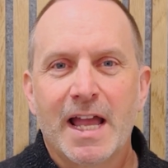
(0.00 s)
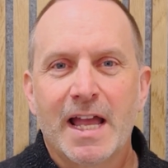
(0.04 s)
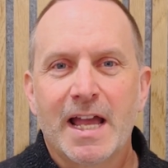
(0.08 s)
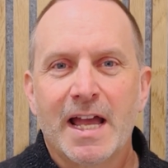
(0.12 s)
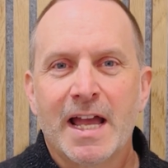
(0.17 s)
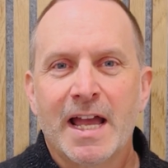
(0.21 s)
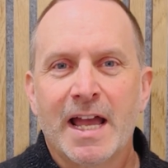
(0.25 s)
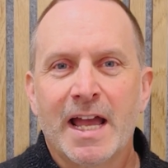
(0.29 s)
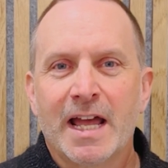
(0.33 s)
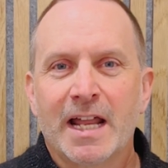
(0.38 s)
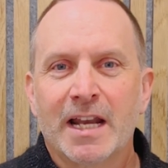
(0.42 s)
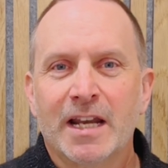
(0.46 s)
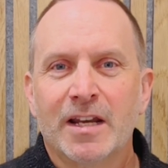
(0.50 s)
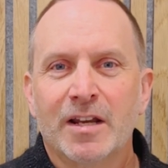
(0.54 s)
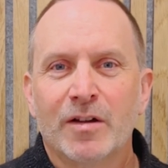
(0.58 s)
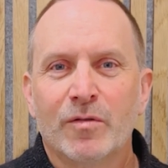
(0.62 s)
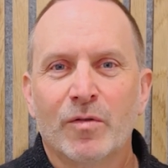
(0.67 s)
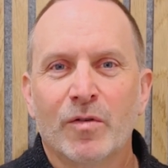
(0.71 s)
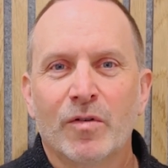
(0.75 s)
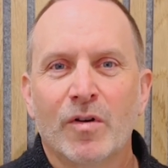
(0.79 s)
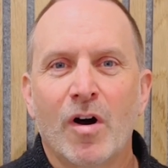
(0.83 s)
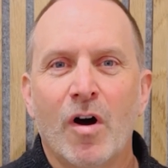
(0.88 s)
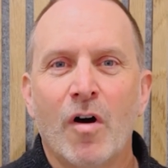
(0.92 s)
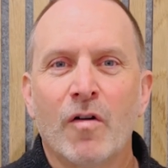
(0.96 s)
and
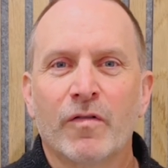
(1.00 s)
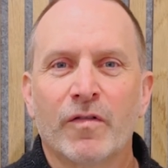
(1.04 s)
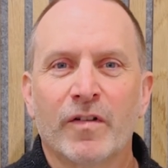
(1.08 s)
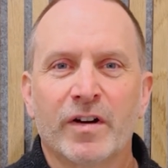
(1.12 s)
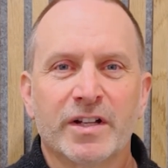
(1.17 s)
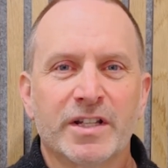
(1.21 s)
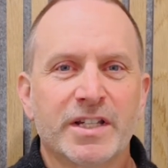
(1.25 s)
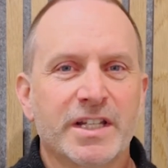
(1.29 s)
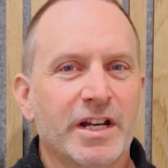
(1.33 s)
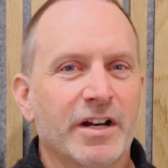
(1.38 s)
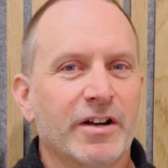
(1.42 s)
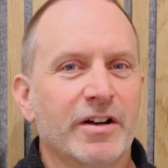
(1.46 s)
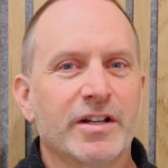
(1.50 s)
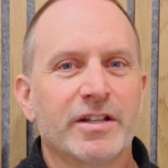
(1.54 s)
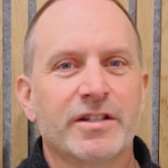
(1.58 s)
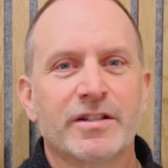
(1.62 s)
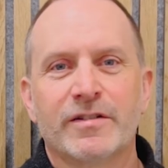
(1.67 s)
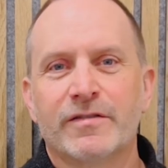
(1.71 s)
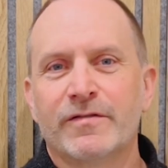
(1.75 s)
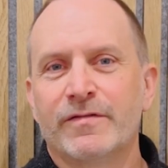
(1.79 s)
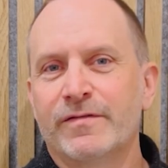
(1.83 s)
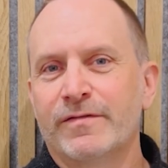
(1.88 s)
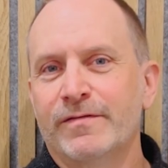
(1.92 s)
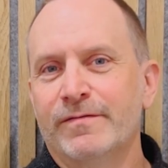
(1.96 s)
over a series
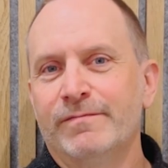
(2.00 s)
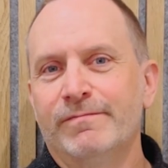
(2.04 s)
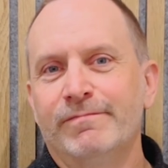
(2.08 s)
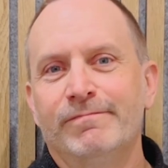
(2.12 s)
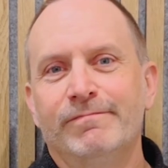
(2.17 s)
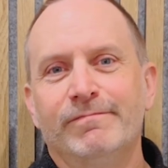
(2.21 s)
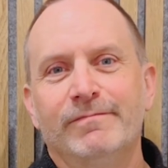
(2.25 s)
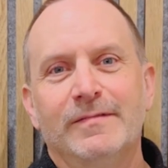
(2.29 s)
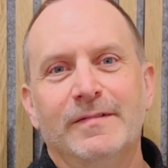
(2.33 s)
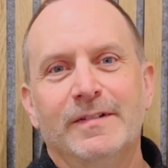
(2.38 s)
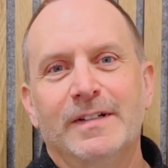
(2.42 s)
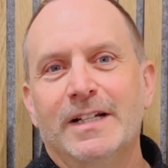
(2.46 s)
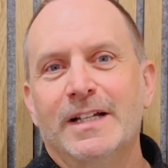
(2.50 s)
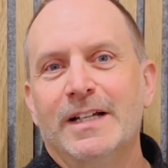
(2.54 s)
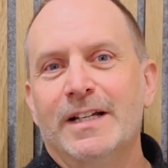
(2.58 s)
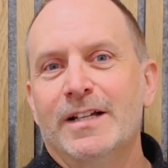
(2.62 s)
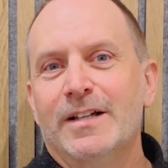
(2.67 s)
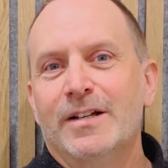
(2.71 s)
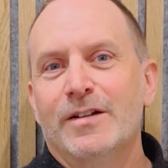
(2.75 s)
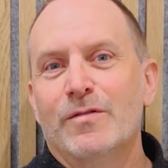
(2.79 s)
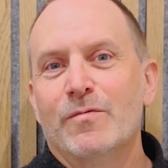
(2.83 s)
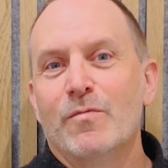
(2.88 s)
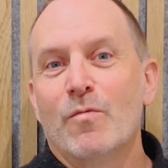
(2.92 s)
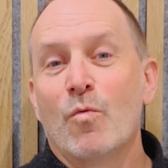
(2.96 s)
of
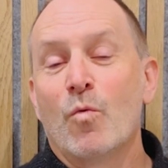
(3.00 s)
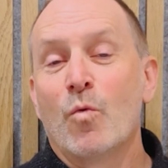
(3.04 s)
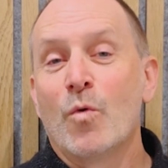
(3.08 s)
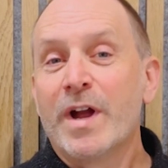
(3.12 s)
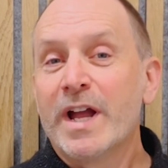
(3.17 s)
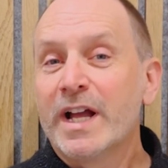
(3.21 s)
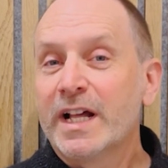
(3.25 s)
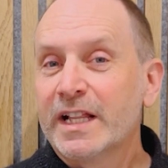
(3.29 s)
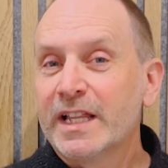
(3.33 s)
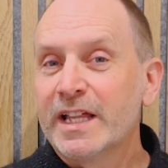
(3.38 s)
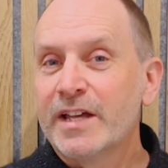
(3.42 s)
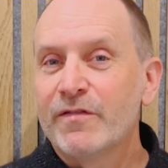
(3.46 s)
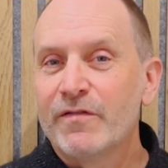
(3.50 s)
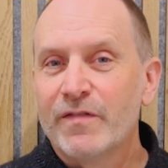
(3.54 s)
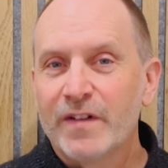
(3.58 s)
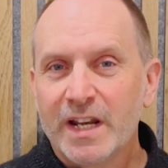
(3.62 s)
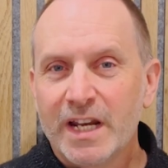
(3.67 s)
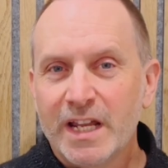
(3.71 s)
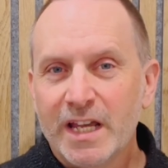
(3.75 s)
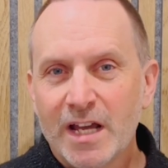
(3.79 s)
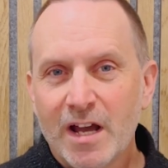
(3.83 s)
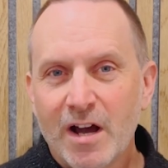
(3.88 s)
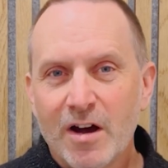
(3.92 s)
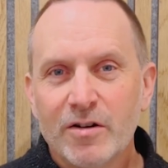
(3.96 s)
weekly
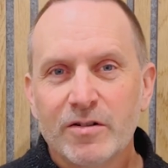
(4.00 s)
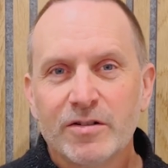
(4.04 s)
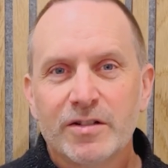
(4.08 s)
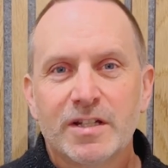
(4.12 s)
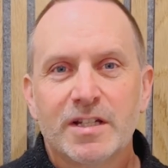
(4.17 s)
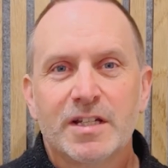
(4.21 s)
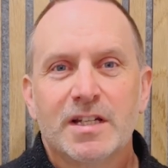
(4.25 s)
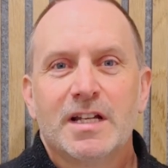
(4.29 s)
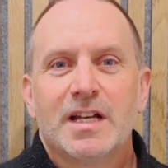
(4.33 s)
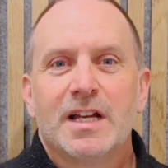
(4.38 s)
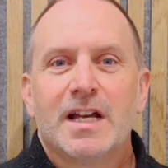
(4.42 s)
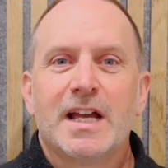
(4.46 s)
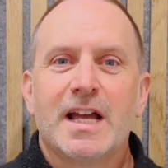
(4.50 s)
videos.